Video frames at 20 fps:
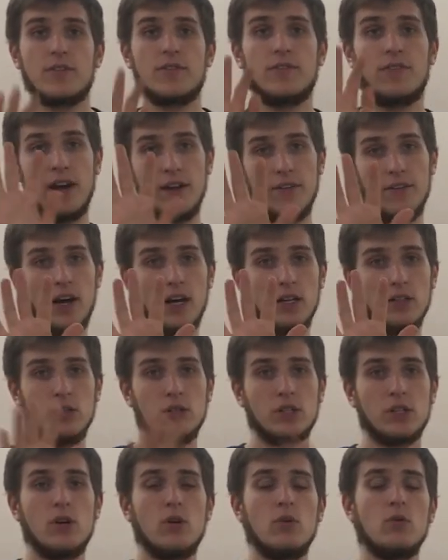
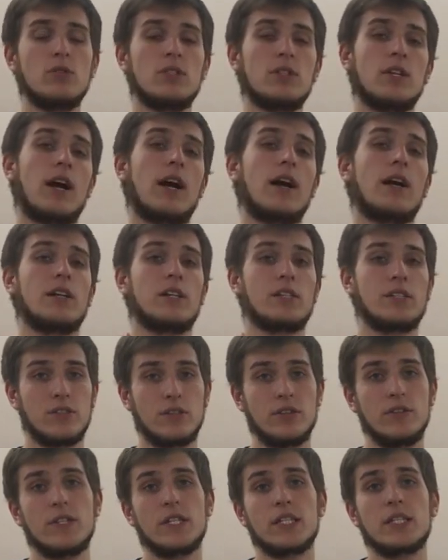500 codes are
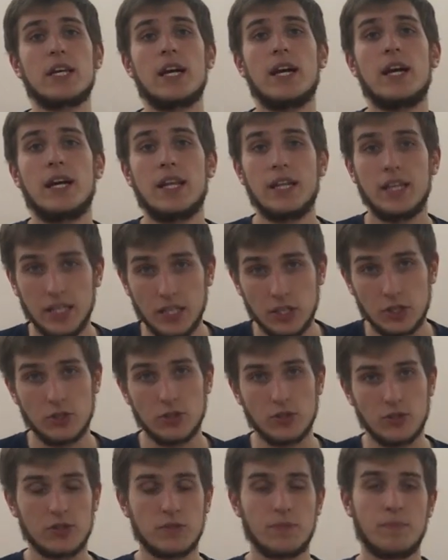server-side
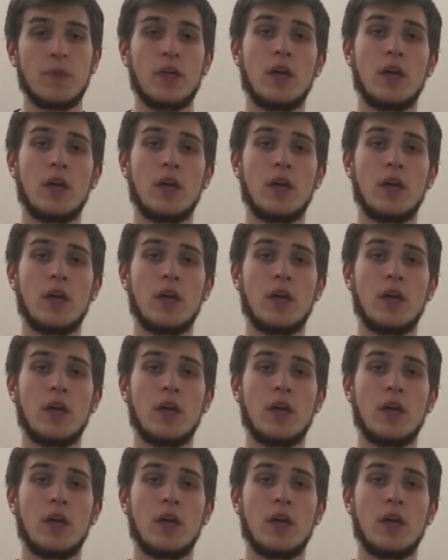issues.